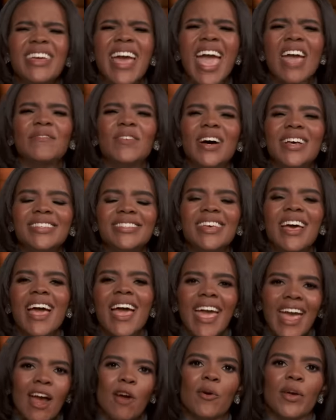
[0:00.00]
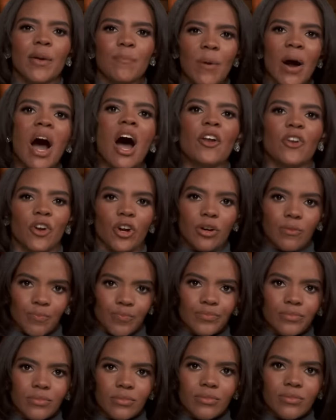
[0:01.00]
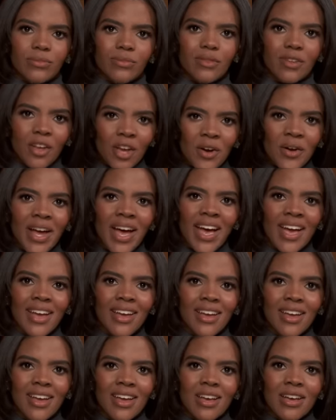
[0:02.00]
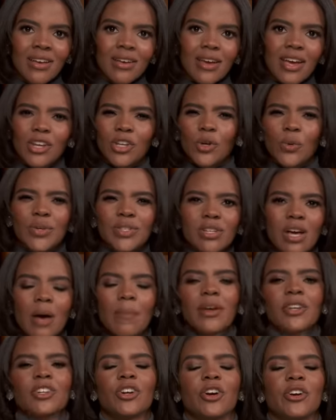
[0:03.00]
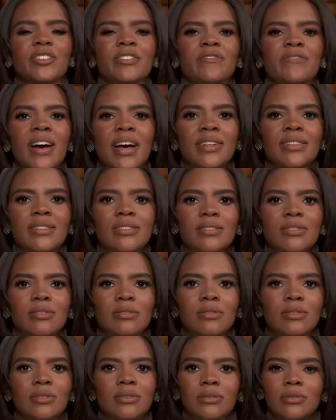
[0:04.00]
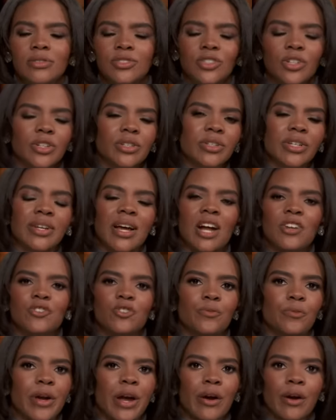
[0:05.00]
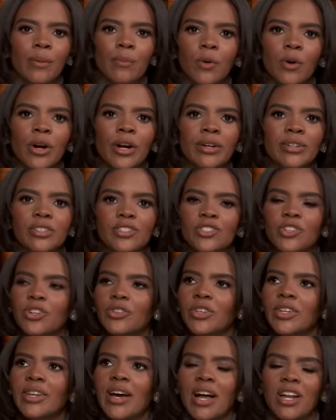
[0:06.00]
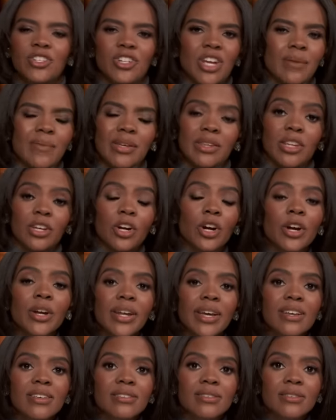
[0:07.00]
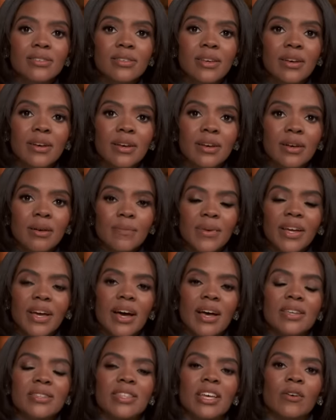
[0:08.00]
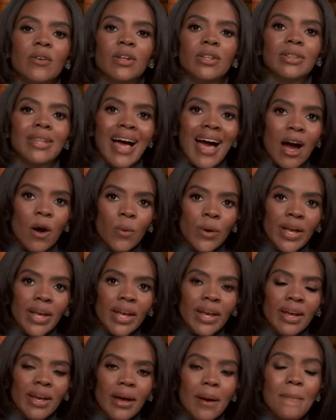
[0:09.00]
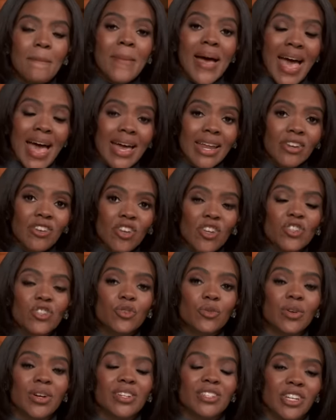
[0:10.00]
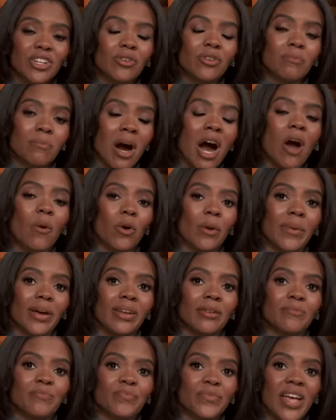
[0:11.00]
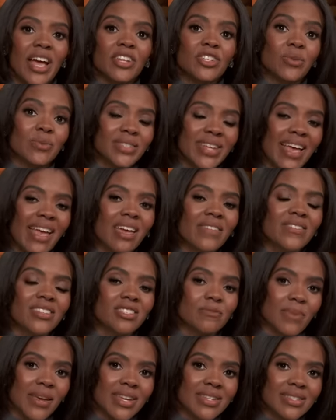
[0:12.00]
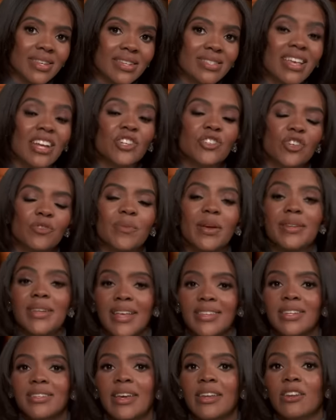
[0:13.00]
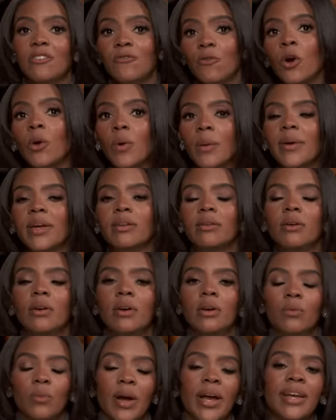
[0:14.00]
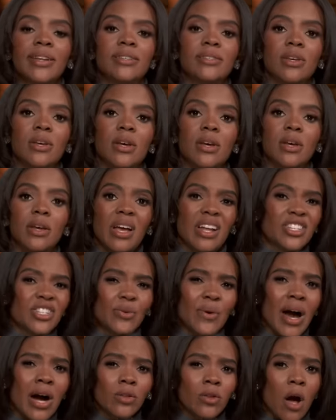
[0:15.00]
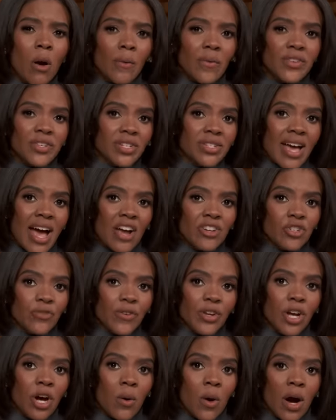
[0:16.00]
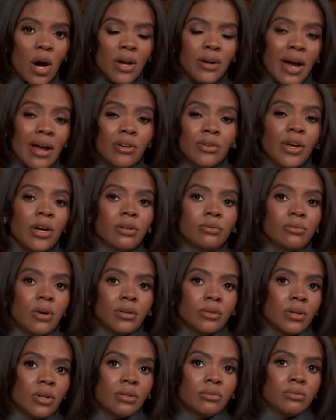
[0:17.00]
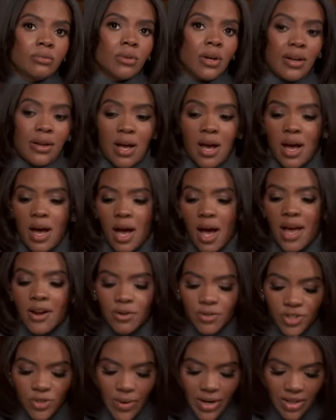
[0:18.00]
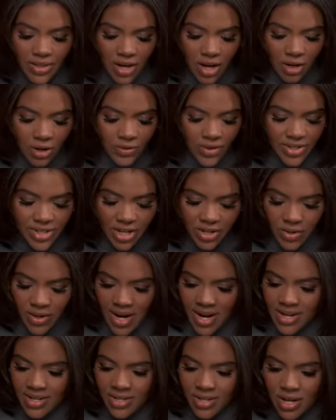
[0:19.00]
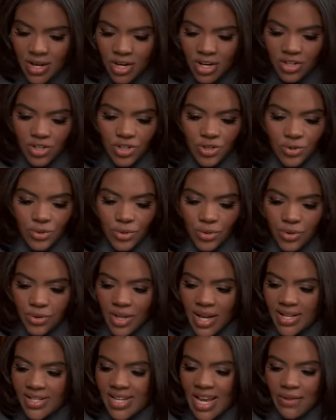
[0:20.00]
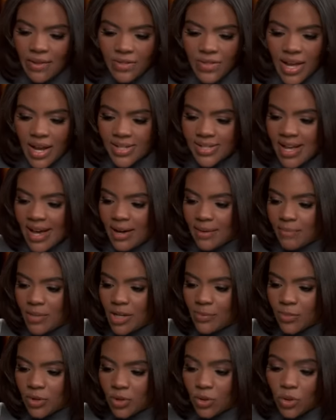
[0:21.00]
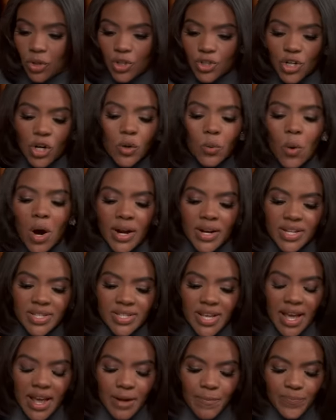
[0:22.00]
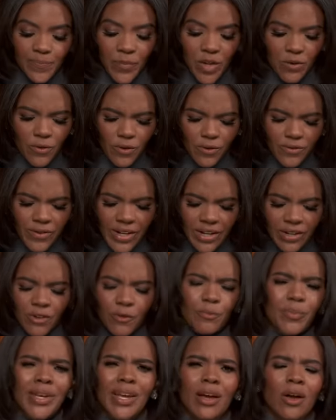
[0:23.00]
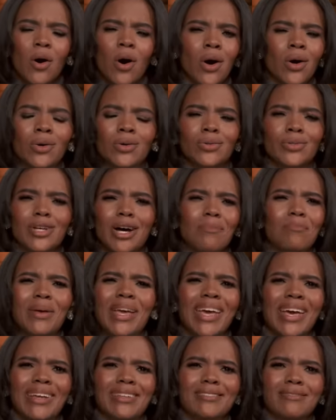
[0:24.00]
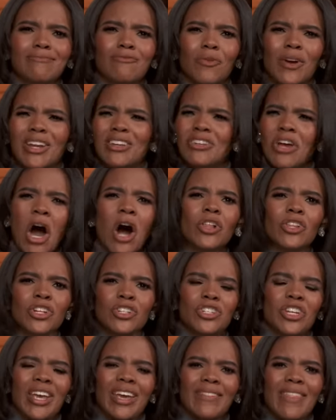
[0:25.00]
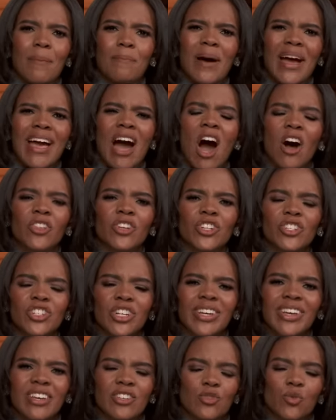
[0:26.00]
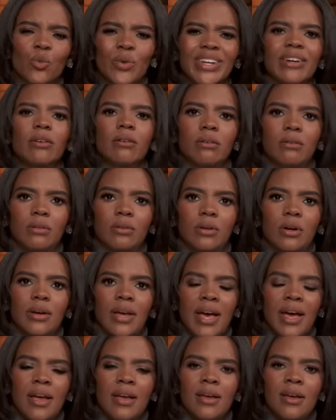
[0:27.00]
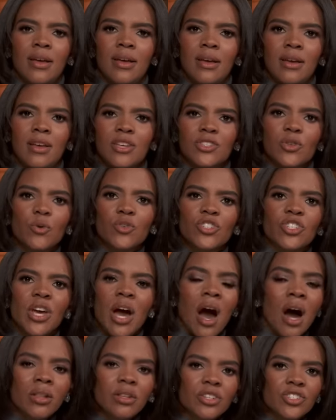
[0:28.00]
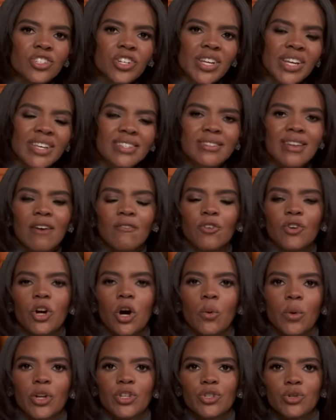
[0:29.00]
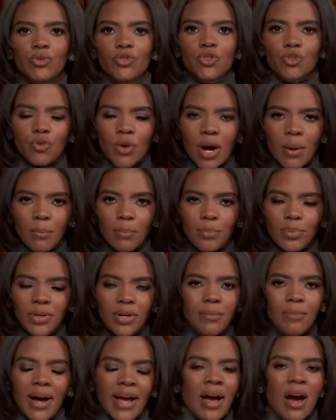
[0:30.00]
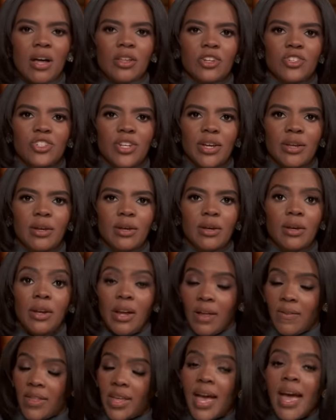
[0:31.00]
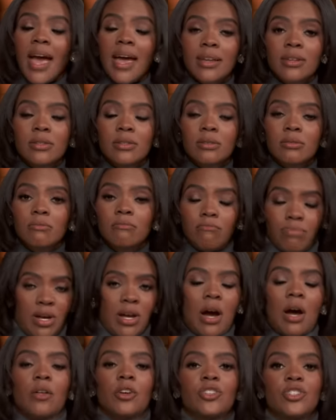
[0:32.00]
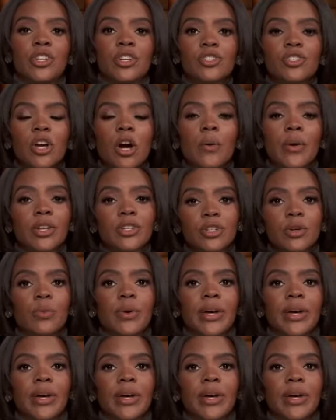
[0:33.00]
gave us Harry Potter, okay? And who is coming to her defense? Certainly not Drew Barrymore. Certainly not Jamie Lee Curtis, because they're allowing men to continue to mock women and to take the spaces that should be designated for women, right? And so how long will this catastrophe go on? I don't know. I don't know. I don't do anything other than tell you guys the truth and say the things that people don't want to say for fear of being called a bigot, for acknowledging that biology is real, okay? Sociology is never going to trump biology. In the end, biology is going to